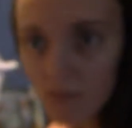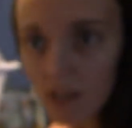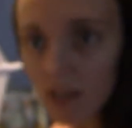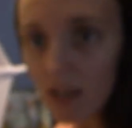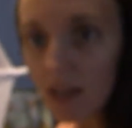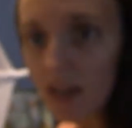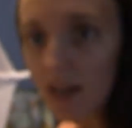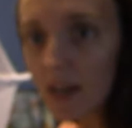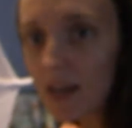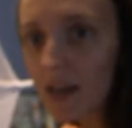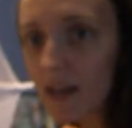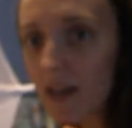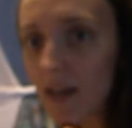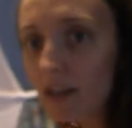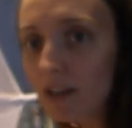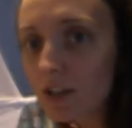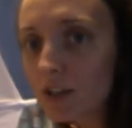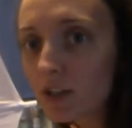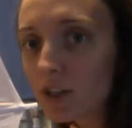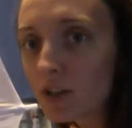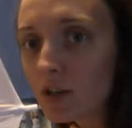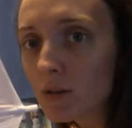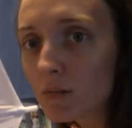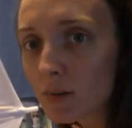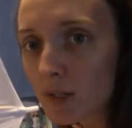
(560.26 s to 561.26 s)
And
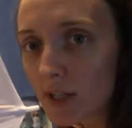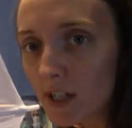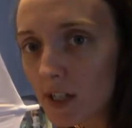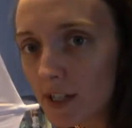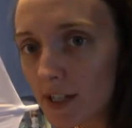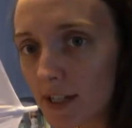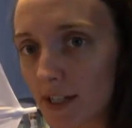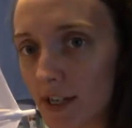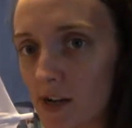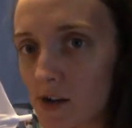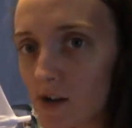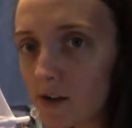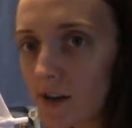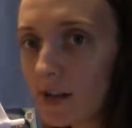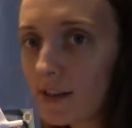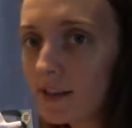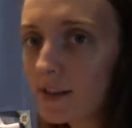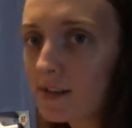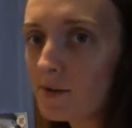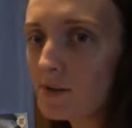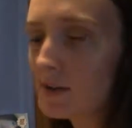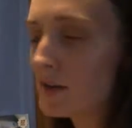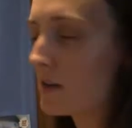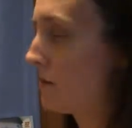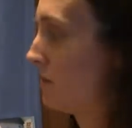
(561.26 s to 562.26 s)
you're blurry. Okay,
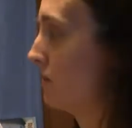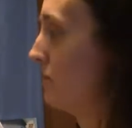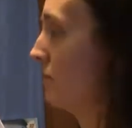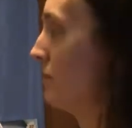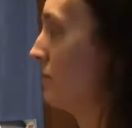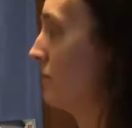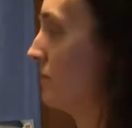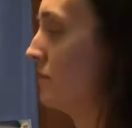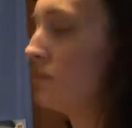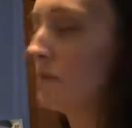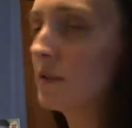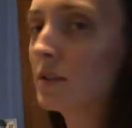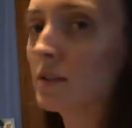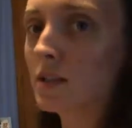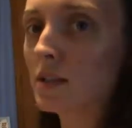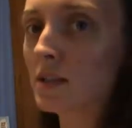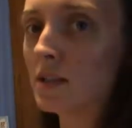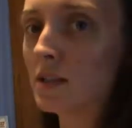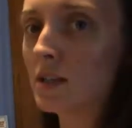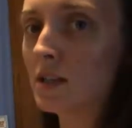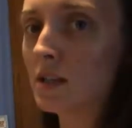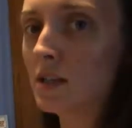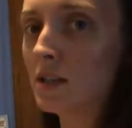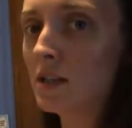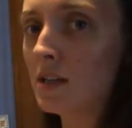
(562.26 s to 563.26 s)
there we go.
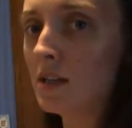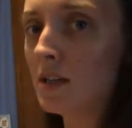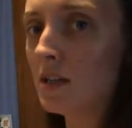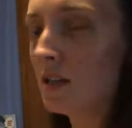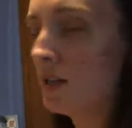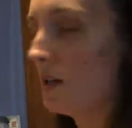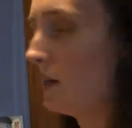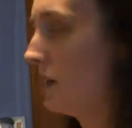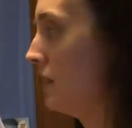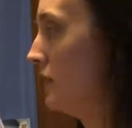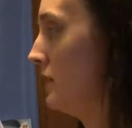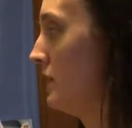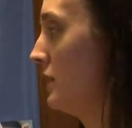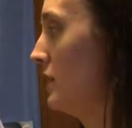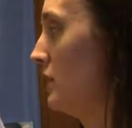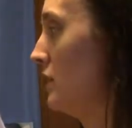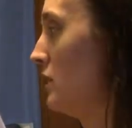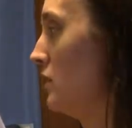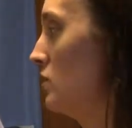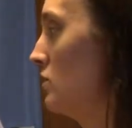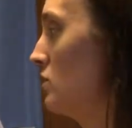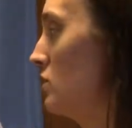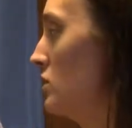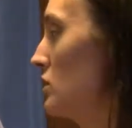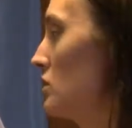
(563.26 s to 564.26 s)
And then
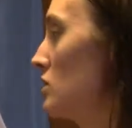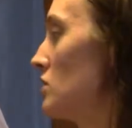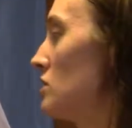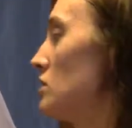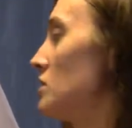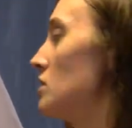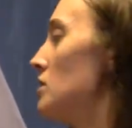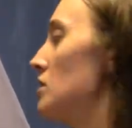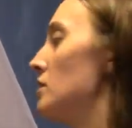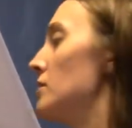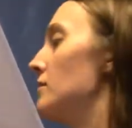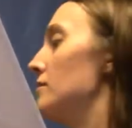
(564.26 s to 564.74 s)
you just